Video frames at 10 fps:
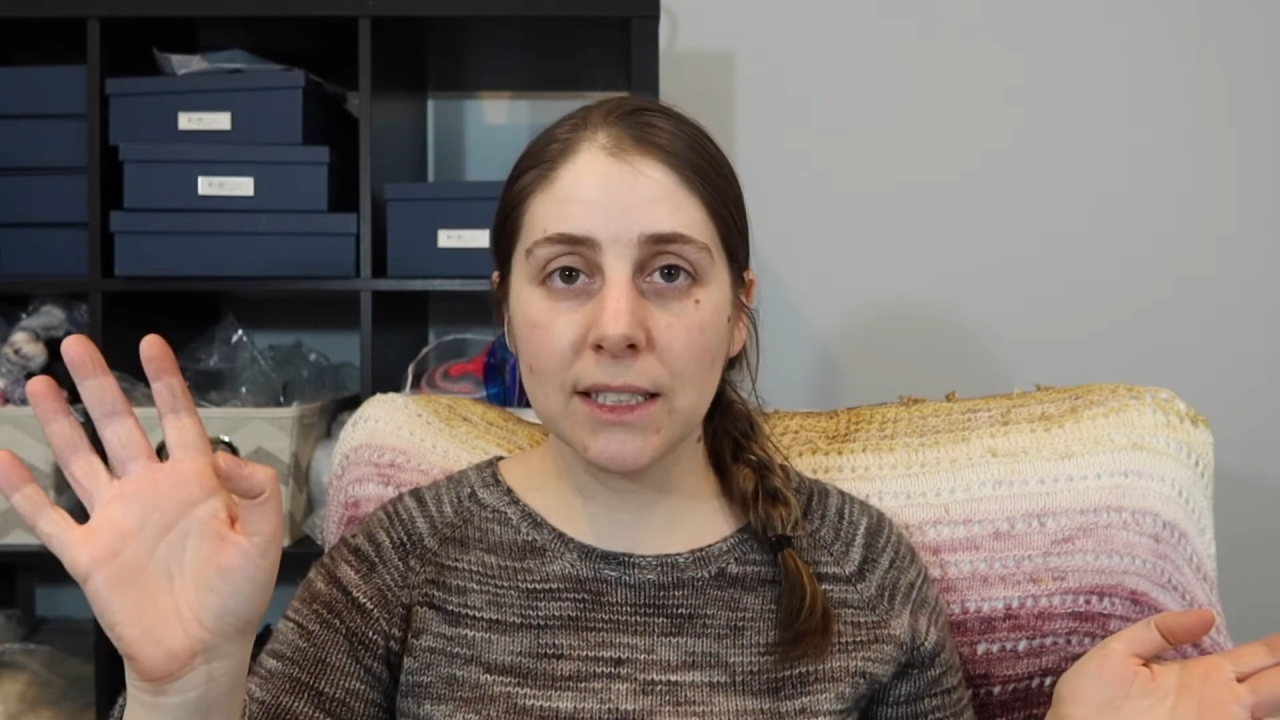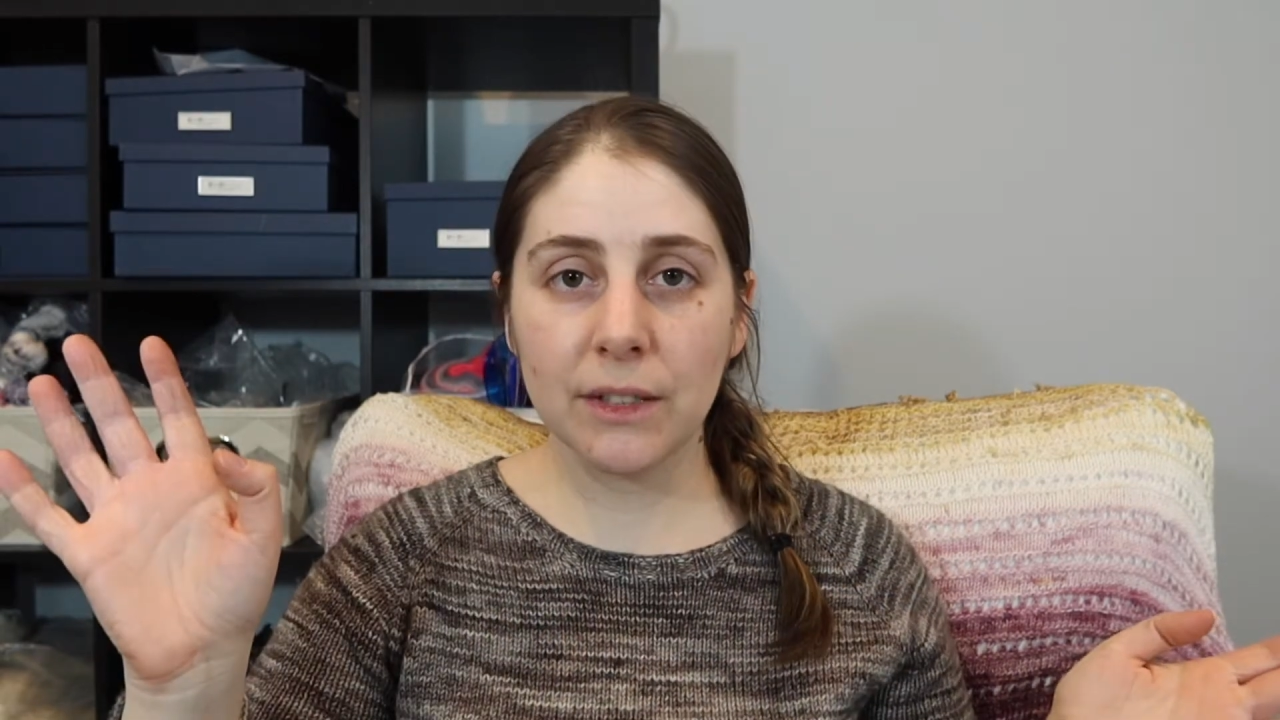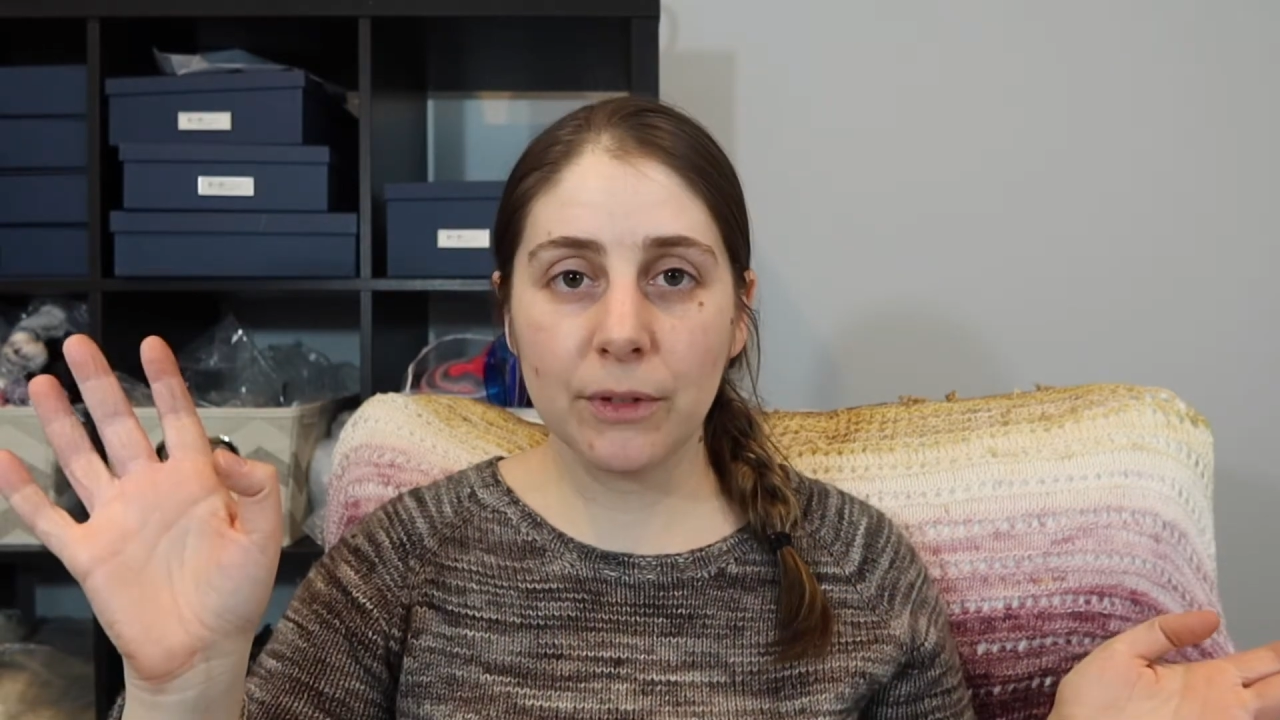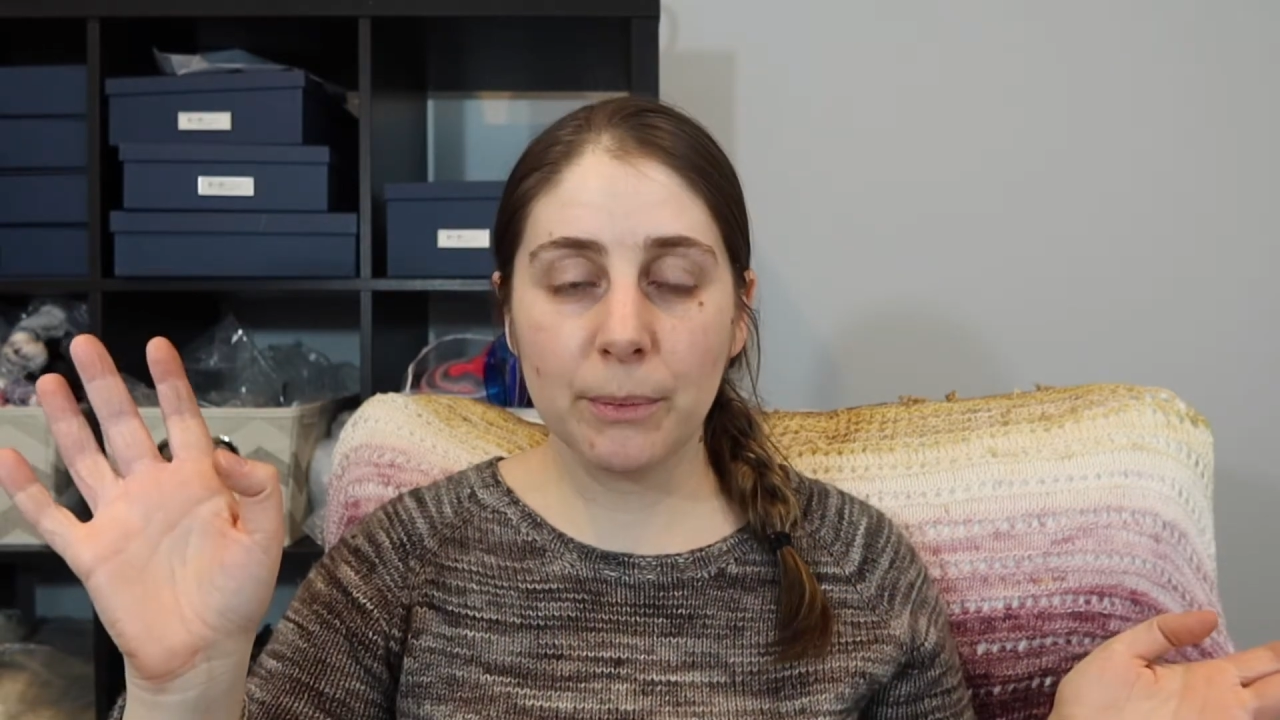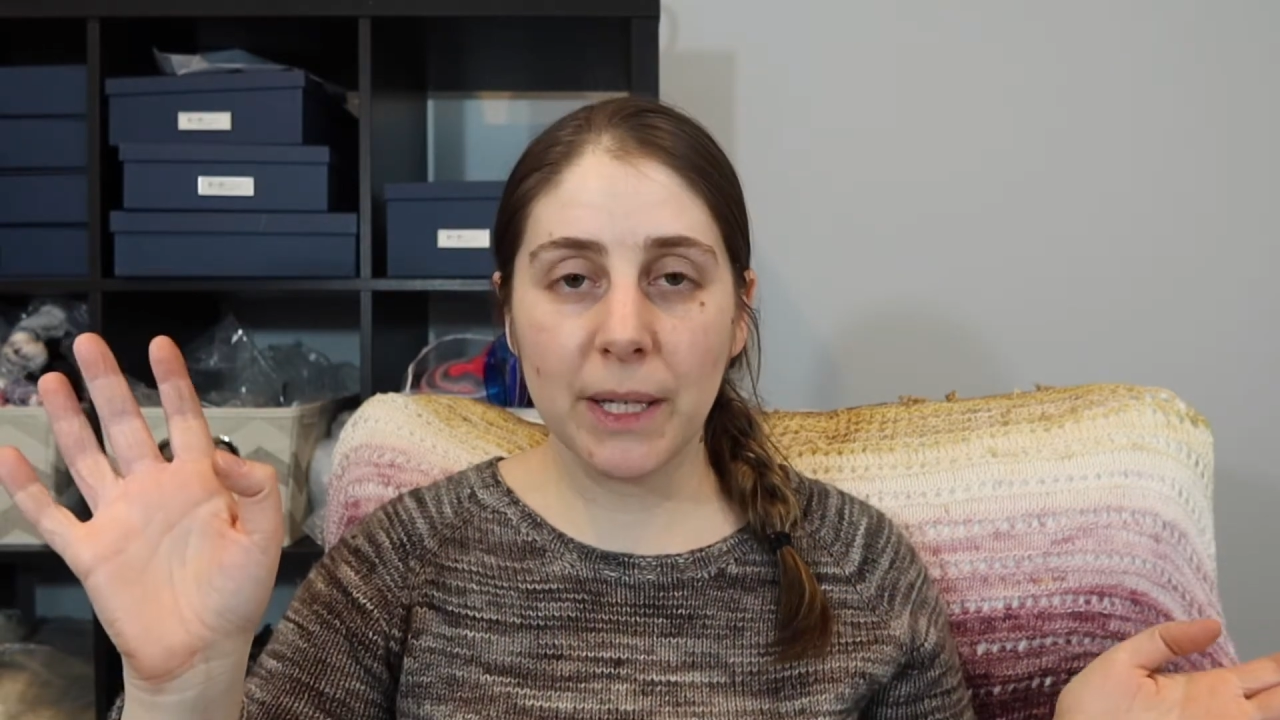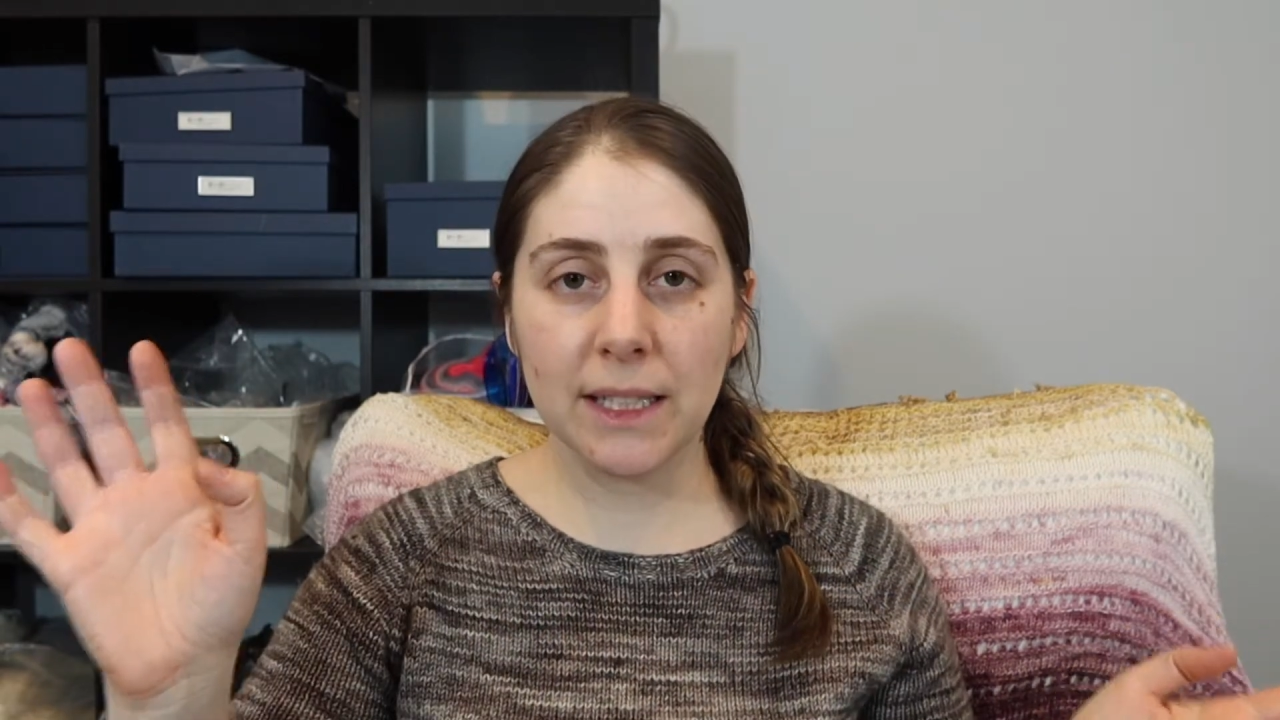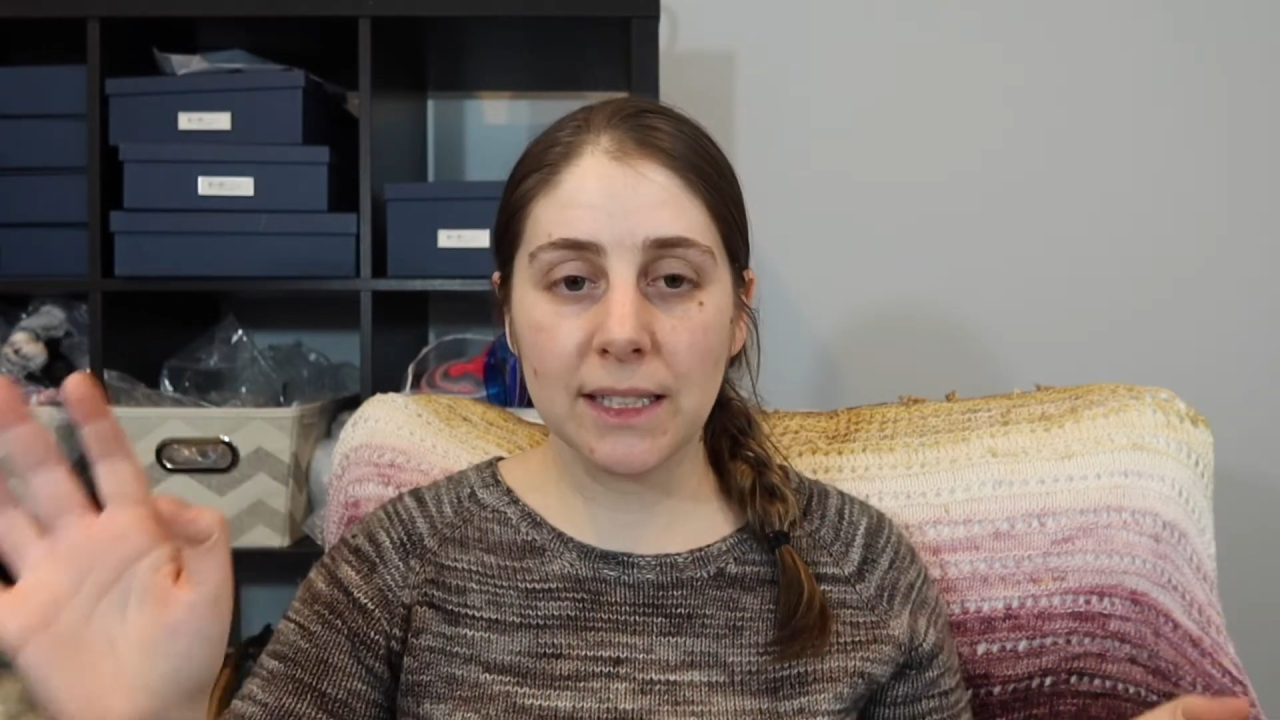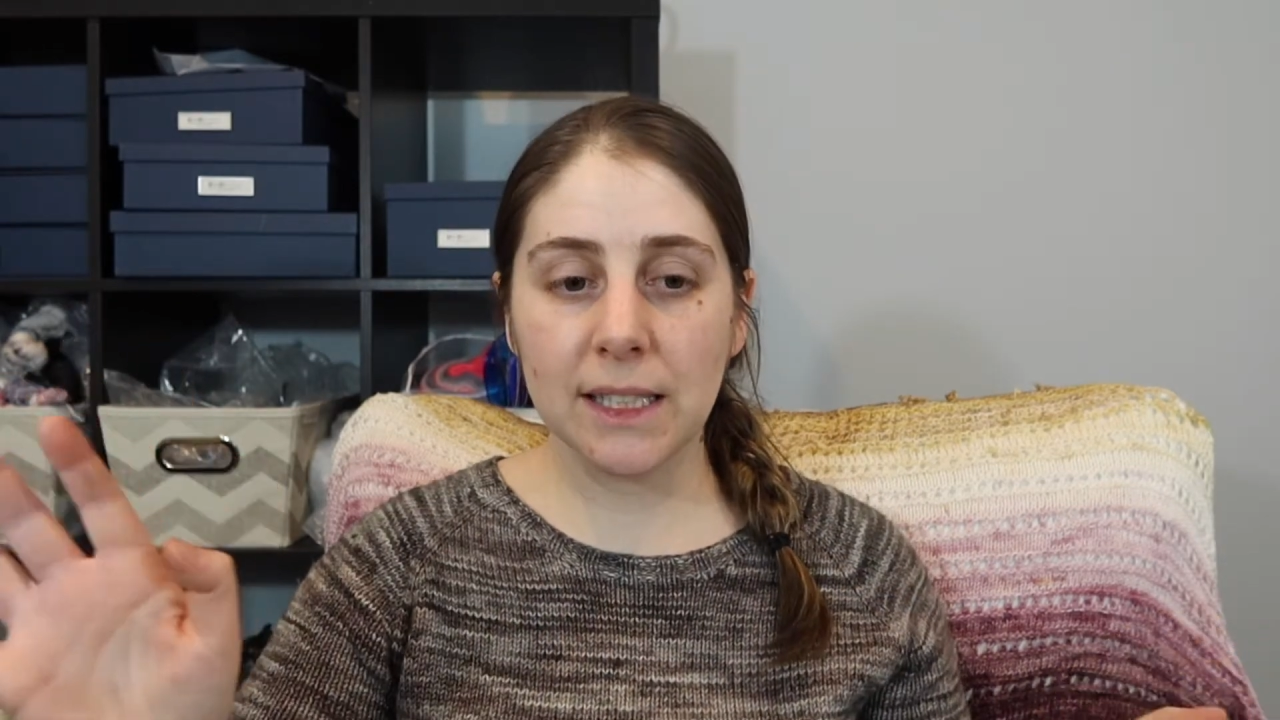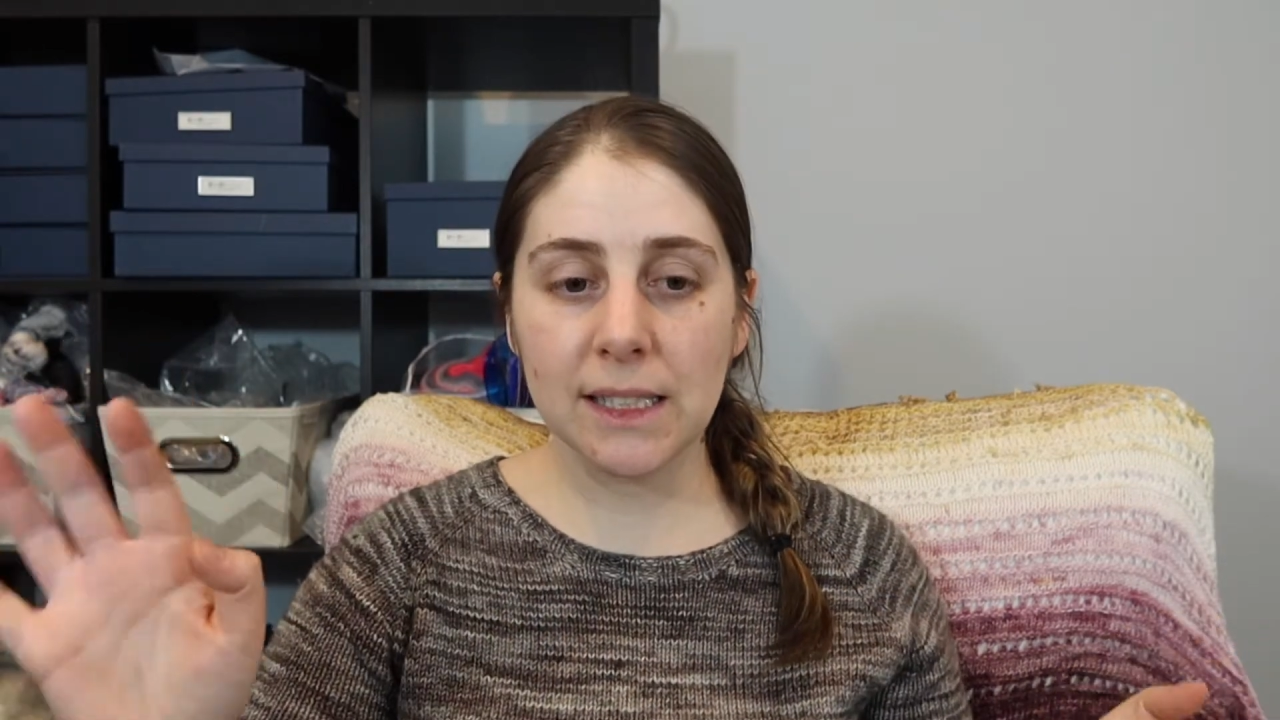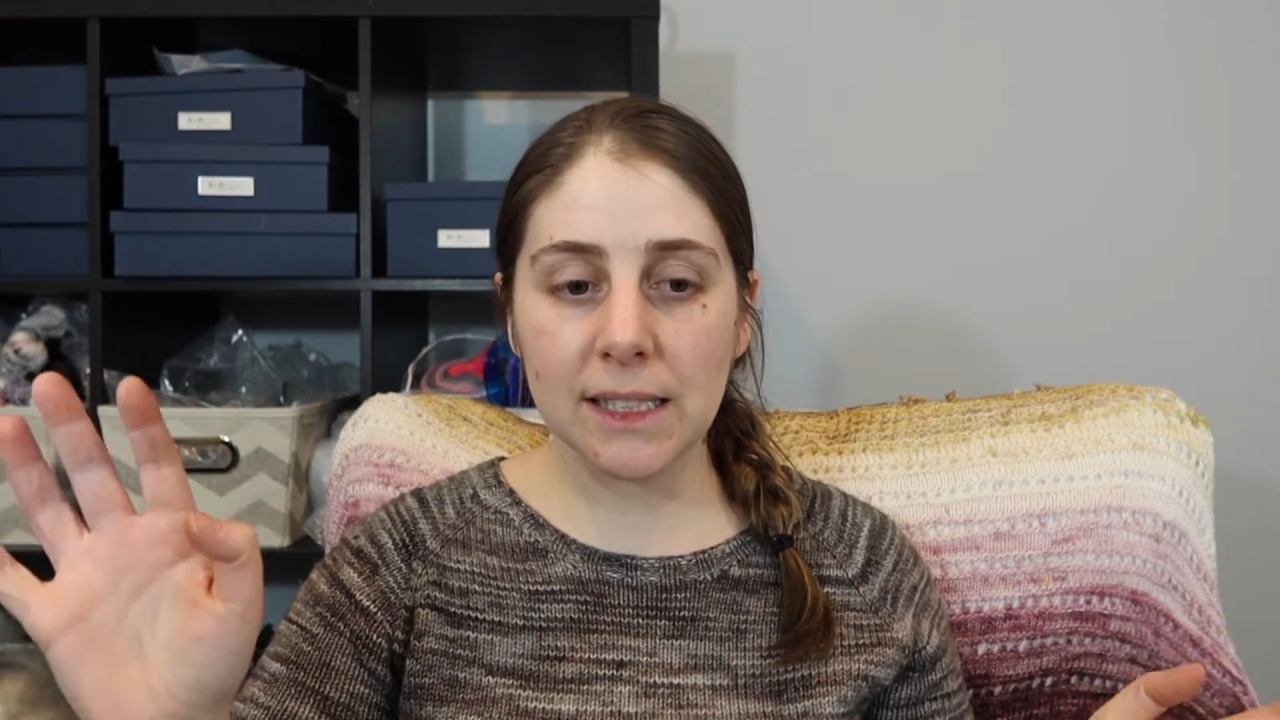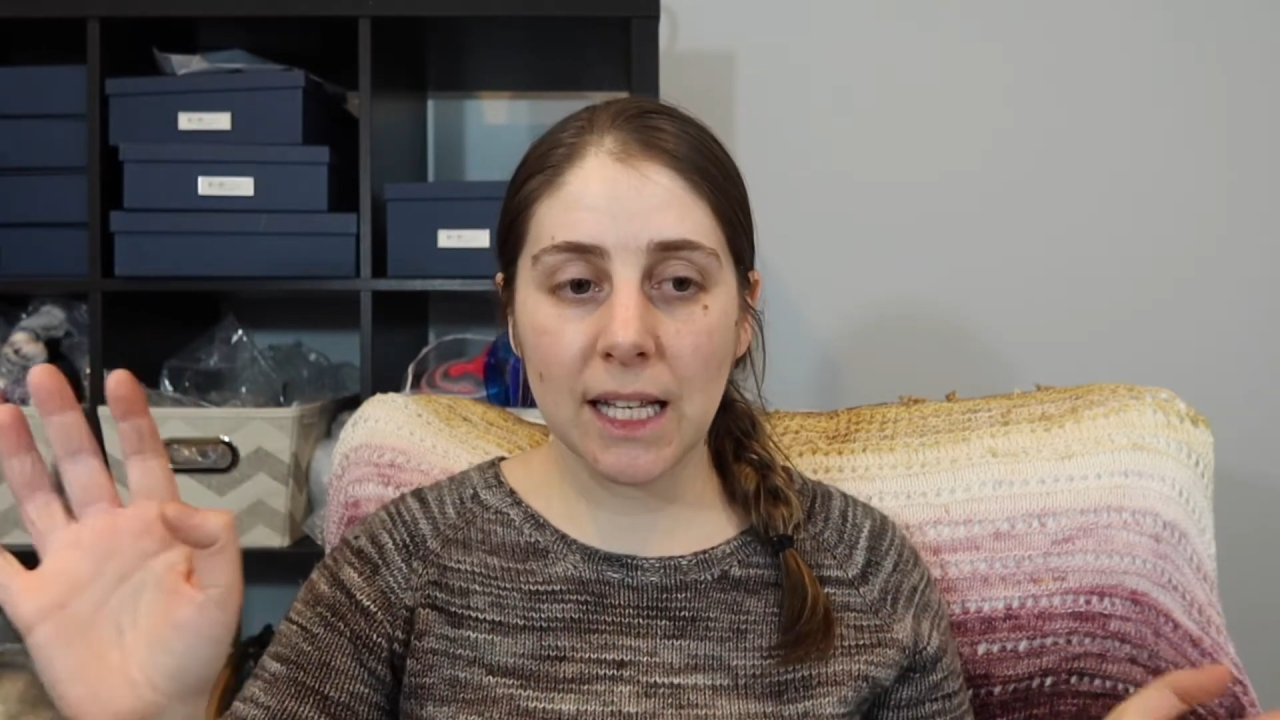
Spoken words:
different bases